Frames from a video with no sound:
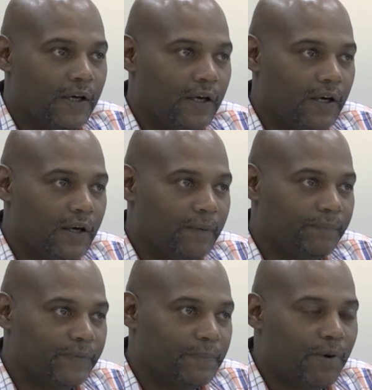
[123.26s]

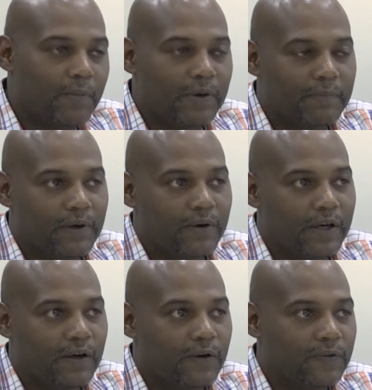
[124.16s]
um, Department of Mental
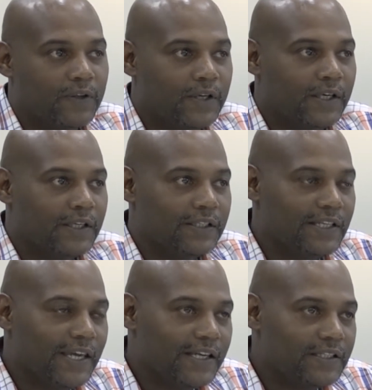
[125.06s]
Health,
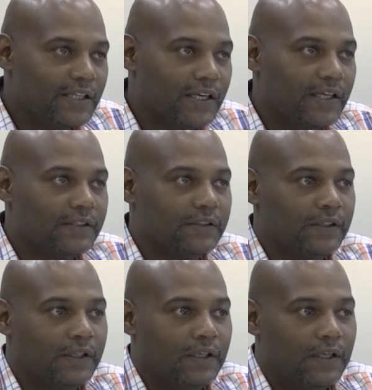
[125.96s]
DHS,
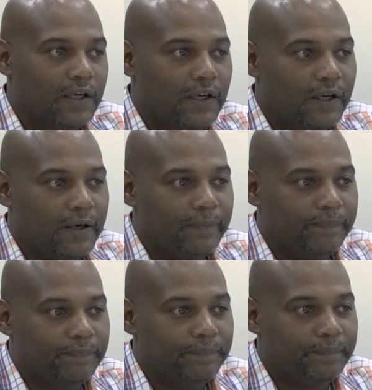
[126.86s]
um,
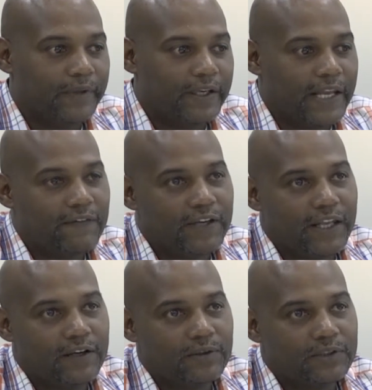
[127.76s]
and
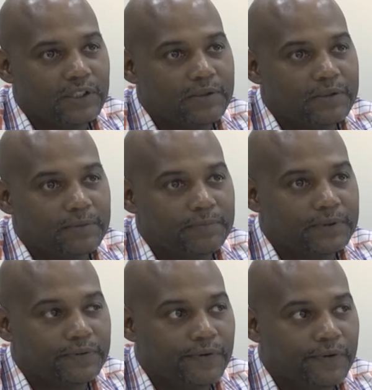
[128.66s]
navigating those
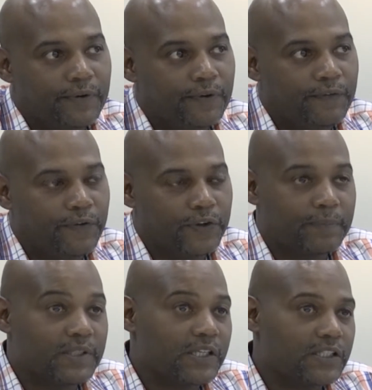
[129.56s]
systems for the
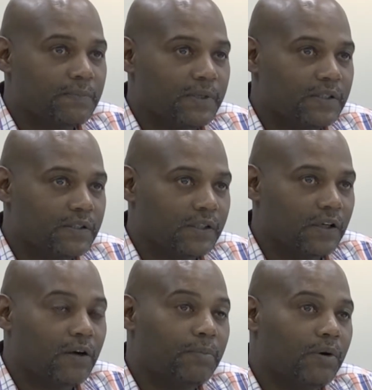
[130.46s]
participants
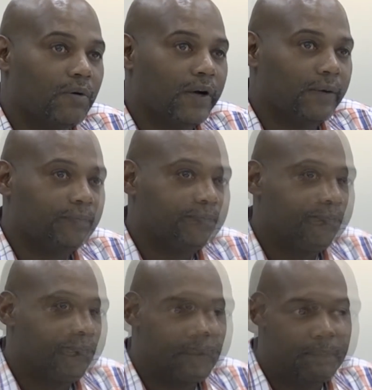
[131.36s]
in our program.
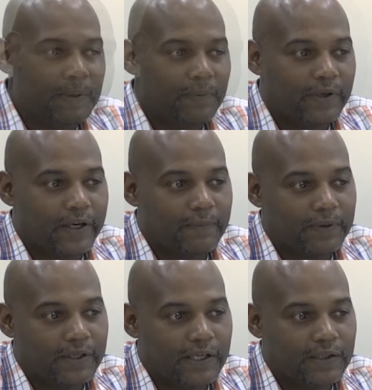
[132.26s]
The people that I'm
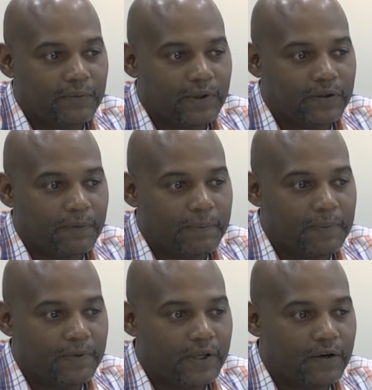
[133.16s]
connecting with are
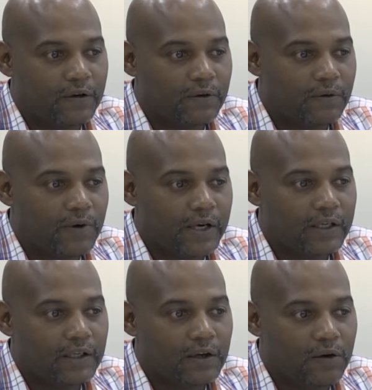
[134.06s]
people that are
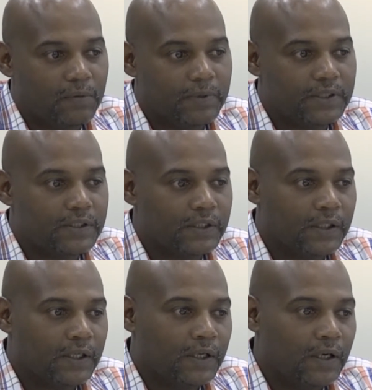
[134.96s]
chronically homeless,
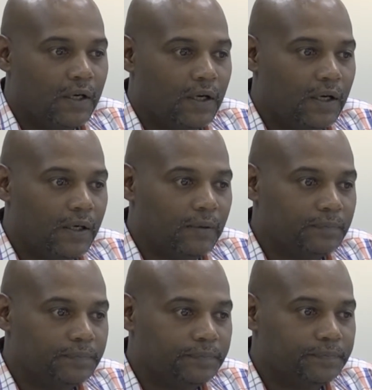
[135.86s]

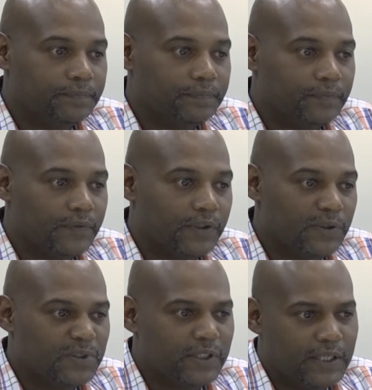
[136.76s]
um,
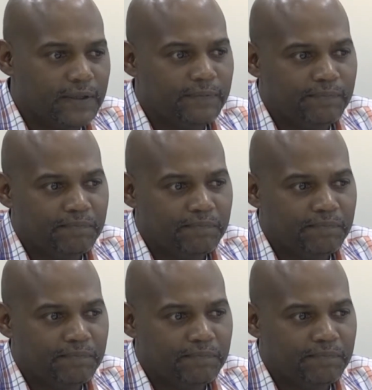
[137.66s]
usually